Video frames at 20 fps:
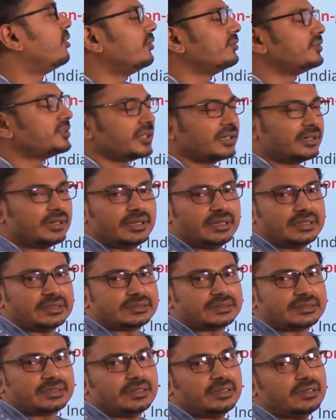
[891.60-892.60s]
of
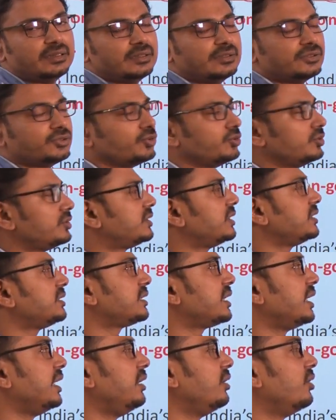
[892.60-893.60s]
journalists. So,
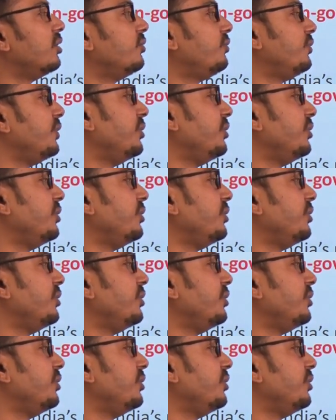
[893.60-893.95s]
such kind of